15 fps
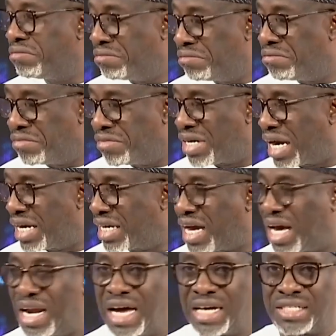
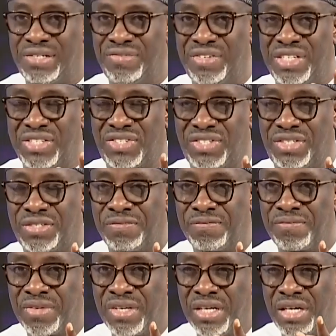radical activists,
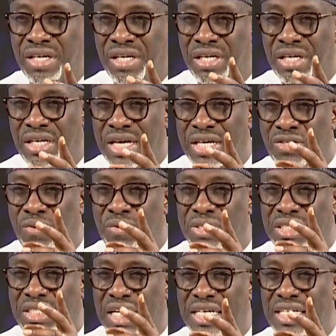there's always
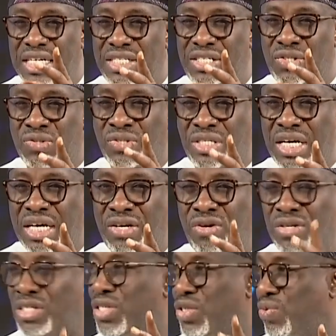a tendency to say
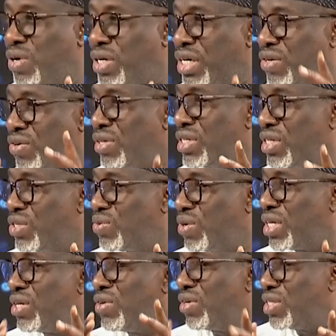nothing is working, nothing is
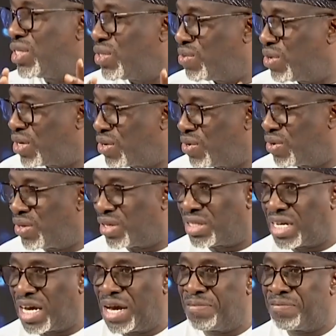working, nothing is working all the
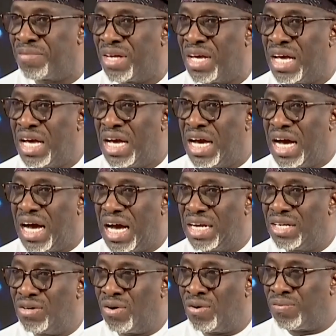time.
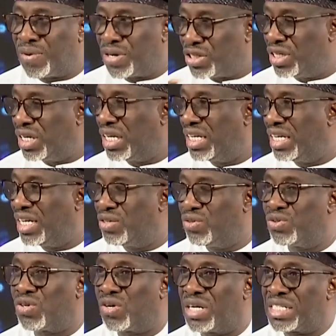And unfortunately, they
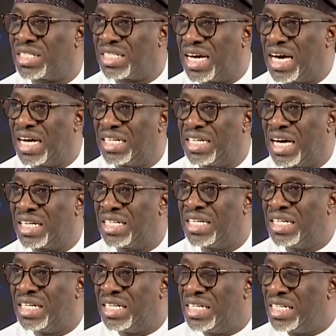don't understand that
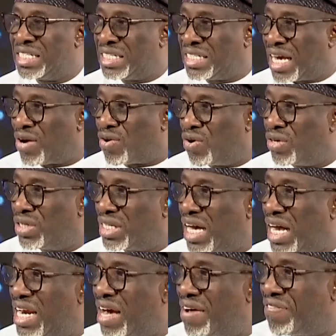it
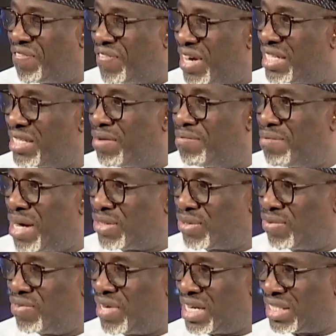psychologically affects the mass
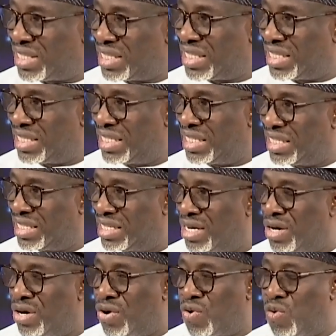of their citizens
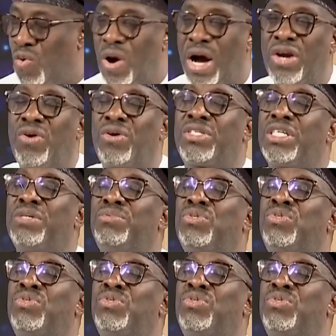who are not able to